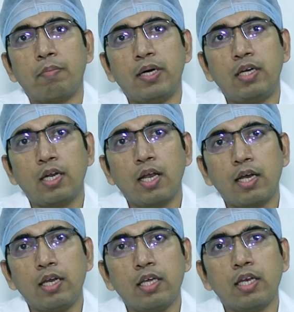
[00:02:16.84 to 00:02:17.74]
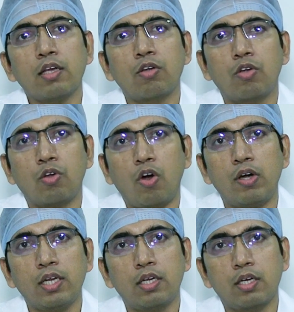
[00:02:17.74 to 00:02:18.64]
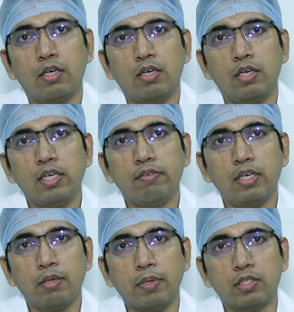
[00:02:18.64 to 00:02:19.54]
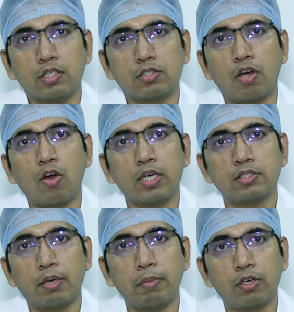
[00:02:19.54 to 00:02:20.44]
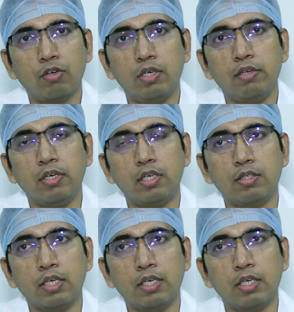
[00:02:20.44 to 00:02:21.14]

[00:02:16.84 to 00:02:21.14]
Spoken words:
particularly in a chronic DVT patients or a subacute DVT,